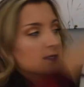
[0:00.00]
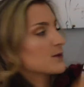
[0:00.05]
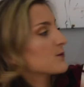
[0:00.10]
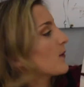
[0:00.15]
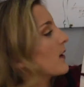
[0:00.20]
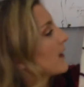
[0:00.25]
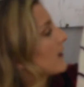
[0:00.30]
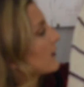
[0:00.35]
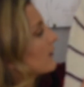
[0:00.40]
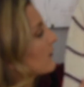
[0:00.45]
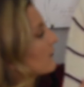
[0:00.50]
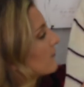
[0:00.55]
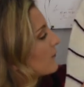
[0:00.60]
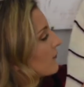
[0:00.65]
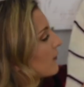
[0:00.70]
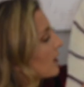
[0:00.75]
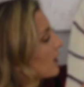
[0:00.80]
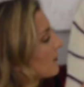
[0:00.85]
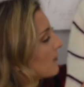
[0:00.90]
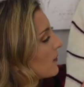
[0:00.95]
sweater
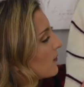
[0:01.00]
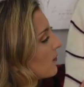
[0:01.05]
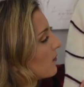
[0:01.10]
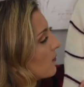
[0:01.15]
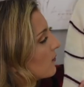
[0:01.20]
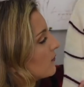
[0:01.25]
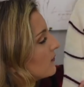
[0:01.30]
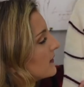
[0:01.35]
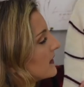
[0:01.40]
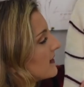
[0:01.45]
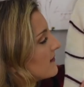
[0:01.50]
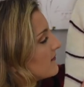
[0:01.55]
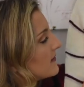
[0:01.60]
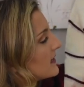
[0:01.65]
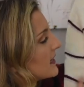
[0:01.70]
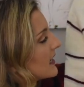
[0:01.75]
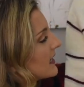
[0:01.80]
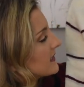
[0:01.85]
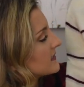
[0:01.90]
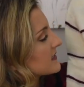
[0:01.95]
from Old
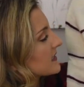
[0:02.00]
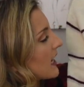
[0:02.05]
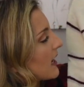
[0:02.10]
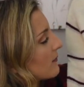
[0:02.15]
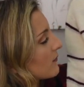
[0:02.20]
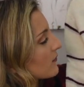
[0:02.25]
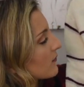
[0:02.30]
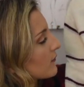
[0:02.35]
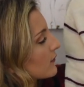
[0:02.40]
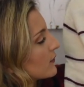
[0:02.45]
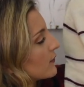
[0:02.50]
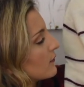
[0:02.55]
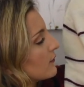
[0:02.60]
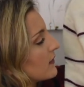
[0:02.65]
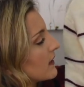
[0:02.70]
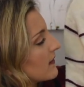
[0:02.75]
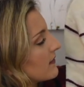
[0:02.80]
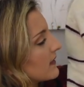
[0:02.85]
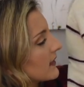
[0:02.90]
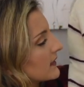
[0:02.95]
Navy. It's got
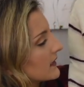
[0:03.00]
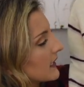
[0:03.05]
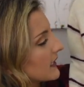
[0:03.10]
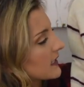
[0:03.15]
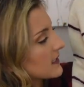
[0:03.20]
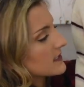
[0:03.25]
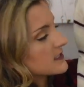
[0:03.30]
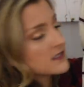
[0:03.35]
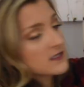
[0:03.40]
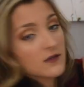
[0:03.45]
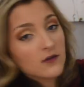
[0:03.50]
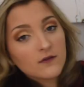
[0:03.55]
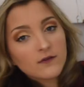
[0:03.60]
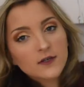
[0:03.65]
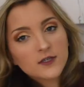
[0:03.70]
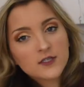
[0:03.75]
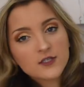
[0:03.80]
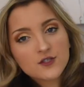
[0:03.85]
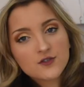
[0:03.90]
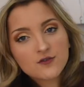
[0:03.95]
maroon and then like a
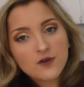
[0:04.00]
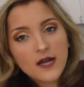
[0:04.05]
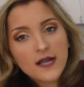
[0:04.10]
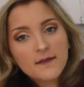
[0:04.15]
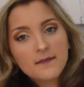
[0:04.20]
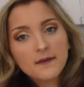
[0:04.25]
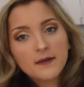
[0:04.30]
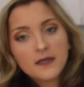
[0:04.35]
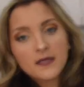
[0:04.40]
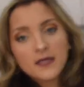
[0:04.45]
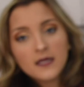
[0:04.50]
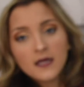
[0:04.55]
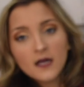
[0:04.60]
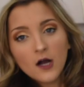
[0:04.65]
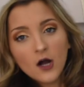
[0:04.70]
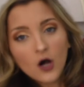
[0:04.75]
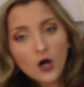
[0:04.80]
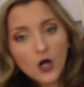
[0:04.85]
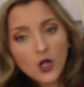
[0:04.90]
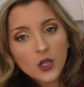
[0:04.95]
silver stripe
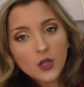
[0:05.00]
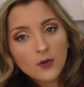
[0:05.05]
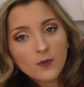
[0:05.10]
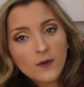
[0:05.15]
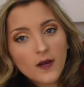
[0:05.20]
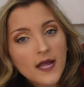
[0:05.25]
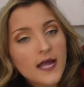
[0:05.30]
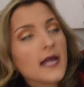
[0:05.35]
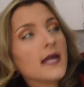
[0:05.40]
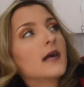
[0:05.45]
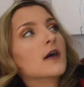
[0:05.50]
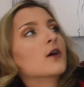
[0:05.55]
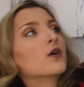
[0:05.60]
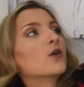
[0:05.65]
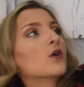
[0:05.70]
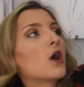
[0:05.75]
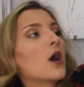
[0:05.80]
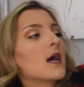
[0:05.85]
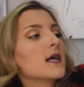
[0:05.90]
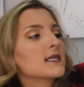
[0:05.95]
all the way
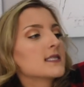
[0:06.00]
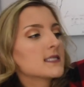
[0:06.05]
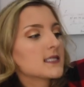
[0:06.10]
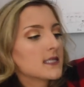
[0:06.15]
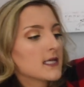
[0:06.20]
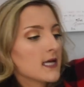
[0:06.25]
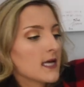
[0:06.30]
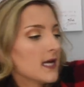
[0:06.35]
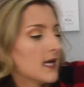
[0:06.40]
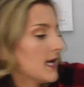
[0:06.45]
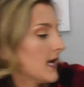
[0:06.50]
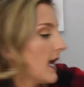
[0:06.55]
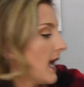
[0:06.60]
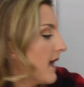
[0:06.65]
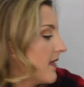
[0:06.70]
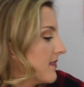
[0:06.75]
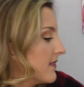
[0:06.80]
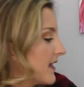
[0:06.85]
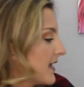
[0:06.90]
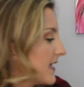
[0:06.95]
across.
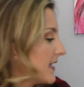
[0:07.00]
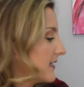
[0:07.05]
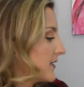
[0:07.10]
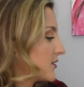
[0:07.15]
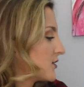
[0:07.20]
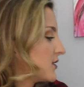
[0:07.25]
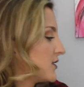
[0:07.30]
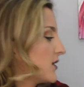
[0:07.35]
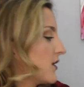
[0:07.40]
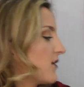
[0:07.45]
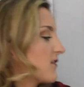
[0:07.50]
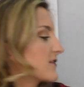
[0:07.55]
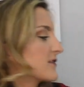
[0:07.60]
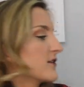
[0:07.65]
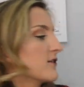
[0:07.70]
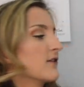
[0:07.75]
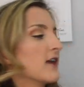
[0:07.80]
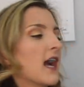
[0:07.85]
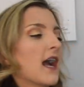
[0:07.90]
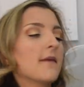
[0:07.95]
And then she
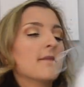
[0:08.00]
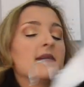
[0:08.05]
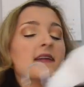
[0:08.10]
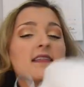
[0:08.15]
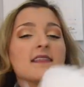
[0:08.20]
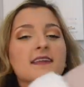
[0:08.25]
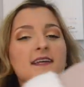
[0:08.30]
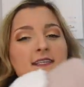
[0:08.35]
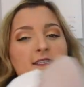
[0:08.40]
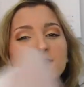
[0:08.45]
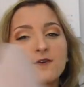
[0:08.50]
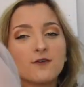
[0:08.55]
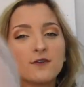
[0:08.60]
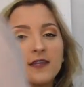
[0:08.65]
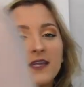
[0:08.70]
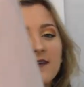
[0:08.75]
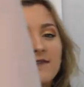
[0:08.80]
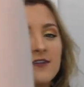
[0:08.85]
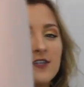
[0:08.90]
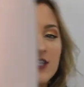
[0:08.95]
also got me this
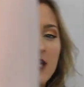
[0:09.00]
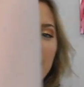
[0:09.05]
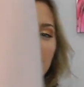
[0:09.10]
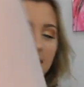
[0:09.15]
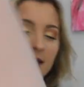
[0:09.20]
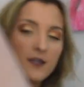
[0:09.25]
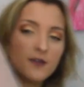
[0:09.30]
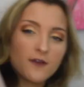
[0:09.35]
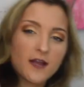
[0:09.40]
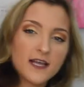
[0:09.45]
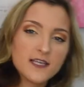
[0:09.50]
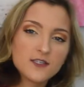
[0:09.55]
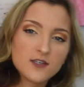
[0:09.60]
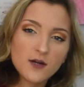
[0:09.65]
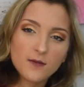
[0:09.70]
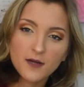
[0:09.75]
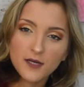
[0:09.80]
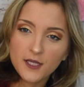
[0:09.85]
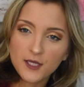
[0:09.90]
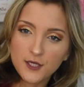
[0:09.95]
Old Navy jacket. You guys
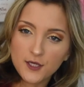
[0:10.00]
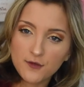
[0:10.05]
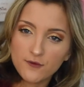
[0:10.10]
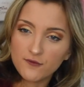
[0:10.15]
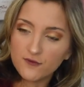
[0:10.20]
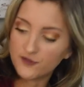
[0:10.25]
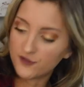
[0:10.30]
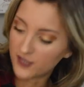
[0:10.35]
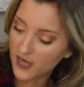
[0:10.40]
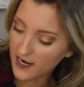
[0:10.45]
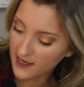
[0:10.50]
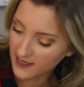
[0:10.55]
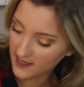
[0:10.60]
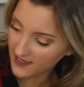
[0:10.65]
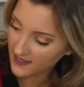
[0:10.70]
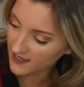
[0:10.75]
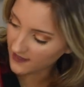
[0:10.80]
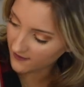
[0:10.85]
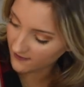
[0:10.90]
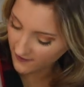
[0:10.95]
know I'm on a huge
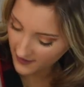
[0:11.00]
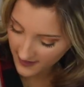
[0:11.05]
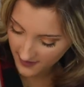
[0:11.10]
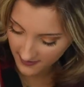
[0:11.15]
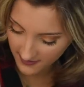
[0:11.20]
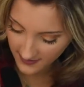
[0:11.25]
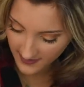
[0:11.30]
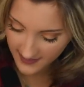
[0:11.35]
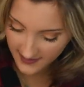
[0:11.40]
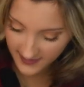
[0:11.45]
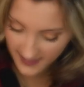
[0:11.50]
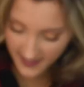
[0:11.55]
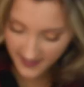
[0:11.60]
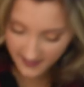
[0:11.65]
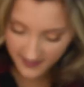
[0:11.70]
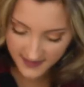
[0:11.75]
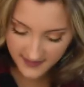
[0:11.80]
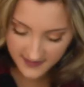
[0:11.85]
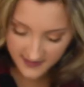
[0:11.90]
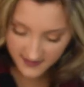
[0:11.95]
jacket kick right
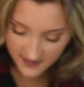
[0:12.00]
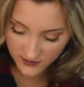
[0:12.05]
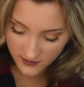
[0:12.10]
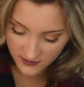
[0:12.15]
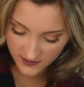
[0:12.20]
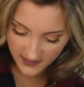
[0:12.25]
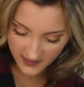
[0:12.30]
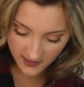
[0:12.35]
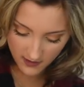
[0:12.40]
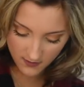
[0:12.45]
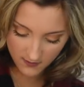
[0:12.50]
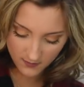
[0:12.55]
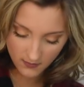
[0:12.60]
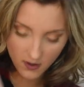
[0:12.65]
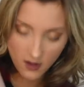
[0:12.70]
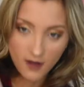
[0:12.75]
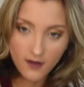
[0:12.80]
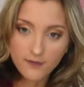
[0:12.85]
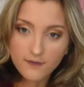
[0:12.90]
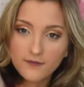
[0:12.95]
lately. This is just like a
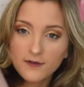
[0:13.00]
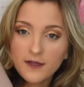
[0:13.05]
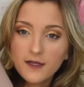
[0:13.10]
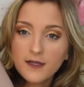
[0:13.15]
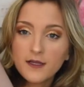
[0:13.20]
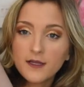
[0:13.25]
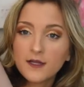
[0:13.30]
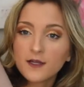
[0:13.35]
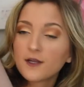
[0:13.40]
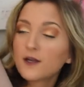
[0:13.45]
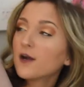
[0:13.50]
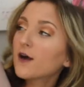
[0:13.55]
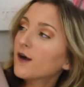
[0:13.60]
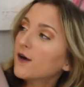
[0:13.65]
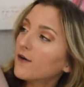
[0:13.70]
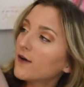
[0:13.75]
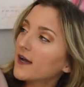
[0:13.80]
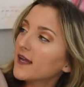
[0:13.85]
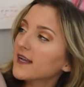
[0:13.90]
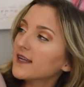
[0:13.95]
mauve
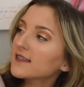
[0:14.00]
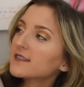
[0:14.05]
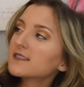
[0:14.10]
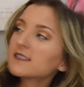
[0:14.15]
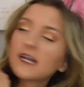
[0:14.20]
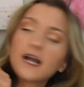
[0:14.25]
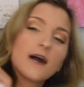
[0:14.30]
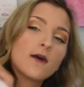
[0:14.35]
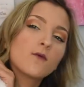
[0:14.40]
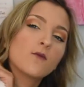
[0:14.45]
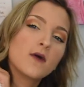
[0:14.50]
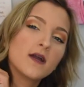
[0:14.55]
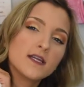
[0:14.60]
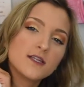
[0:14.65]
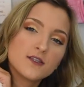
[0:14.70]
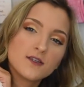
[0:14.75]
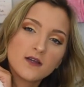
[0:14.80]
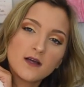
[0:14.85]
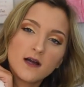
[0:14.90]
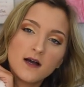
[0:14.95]
coat and it's got
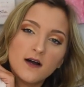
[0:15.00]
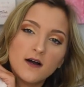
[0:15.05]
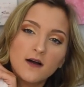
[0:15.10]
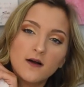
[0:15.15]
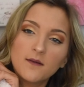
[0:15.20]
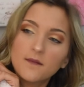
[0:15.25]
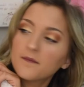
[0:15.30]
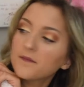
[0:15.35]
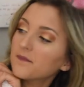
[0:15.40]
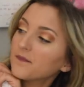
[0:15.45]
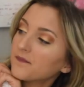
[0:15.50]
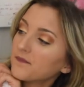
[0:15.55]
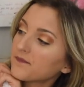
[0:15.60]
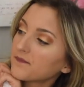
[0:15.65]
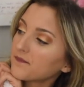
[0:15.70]
white um,